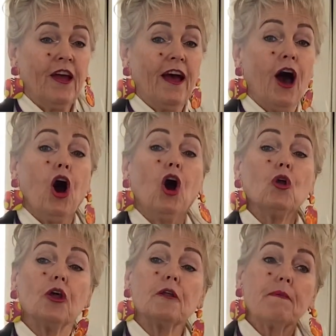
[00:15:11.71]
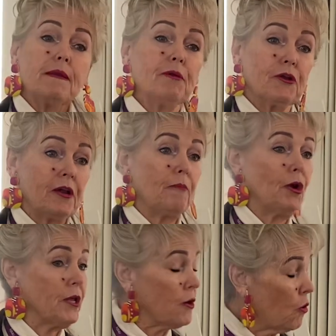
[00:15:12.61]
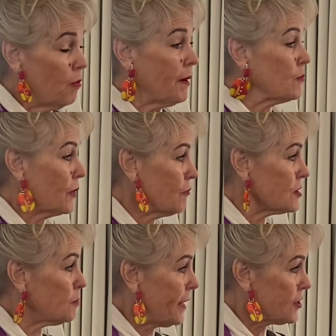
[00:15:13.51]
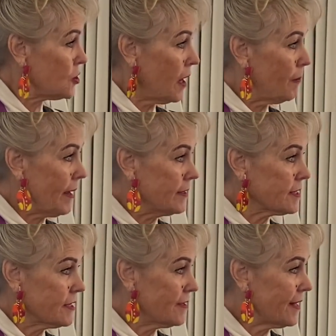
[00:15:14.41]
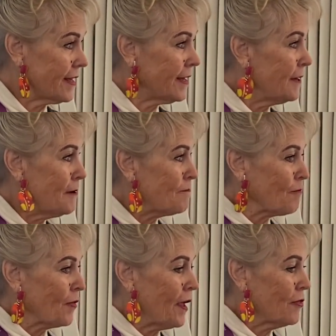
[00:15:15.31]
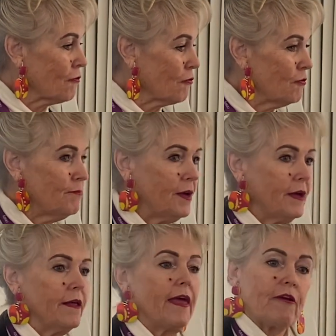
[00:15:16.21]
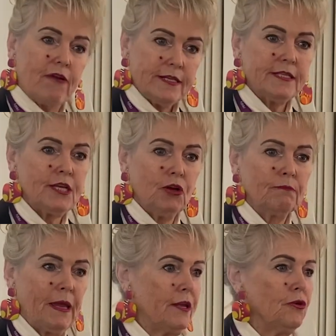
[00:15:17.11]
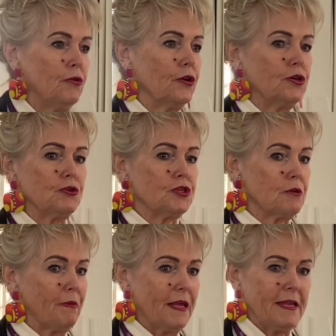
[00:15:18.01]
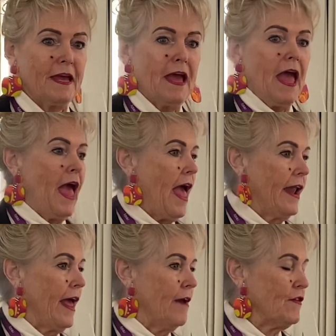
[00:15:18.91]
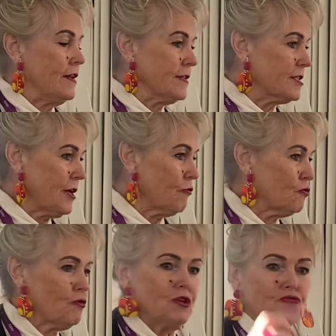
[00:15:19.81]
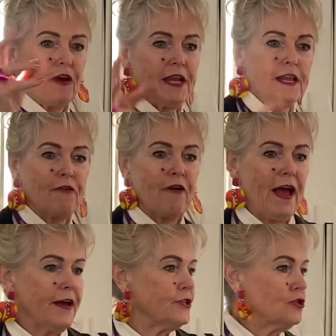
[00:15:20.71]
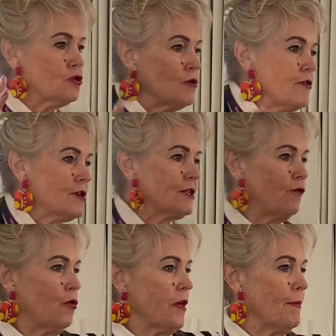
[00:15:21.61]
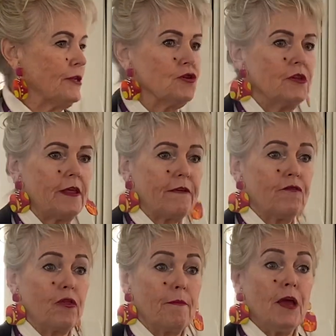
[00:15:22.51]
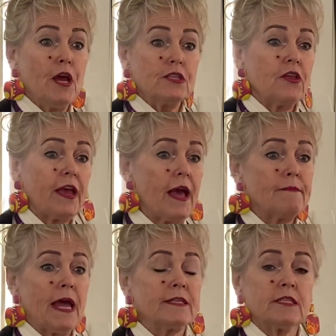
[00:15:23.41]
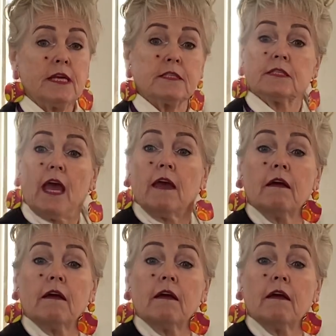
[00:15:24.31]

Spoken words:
a whole lot of people on our body corp, and with respect to our males in the room, they're crusty old men who are used to being and having secretaries running around and doing this for them and doing that for them. So they come downstairs and say,